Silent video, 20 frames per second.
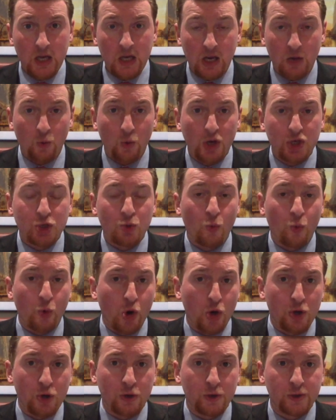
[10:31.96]
in which
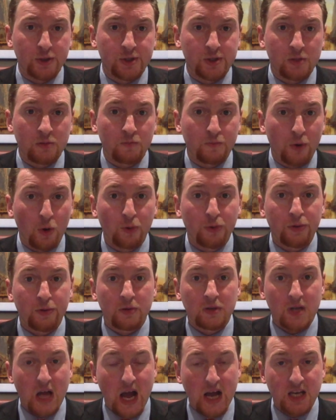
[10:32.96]
workers, both
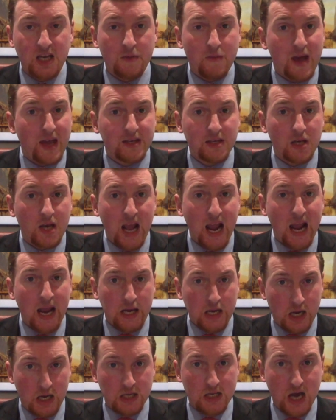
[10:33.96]
documented
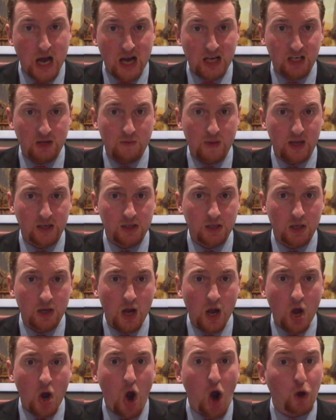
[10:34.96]
and undocumented,
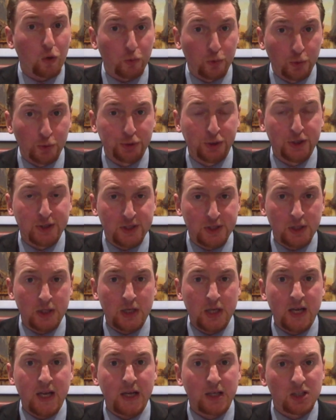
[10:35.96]
are
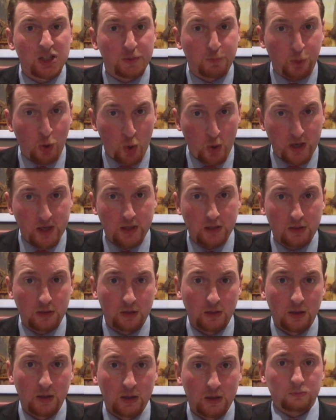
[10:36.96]
ruthlessly exploited.
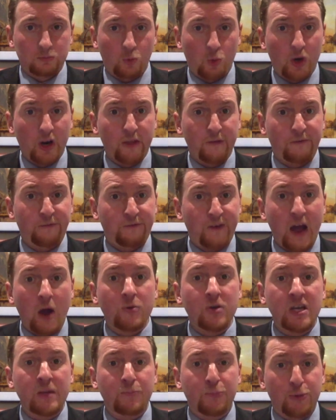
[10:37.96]
One of the
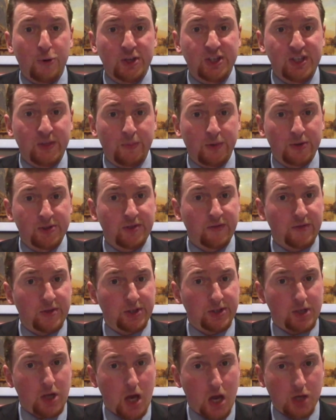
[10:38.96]
founding principles of
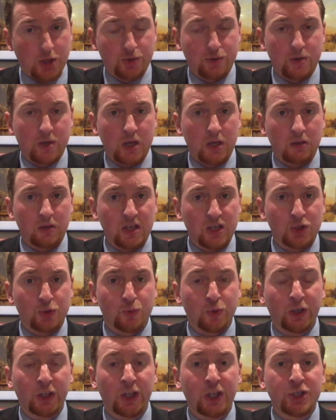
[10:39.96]
this country is
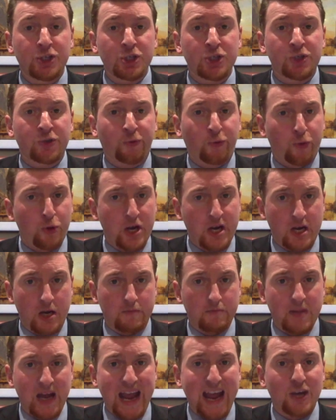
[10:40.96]
religious
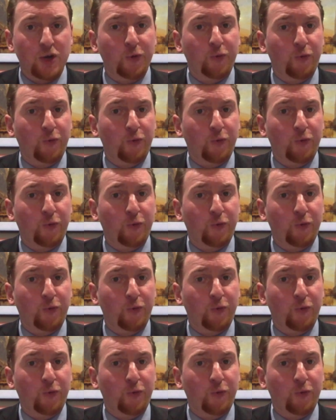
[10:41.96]
freedom and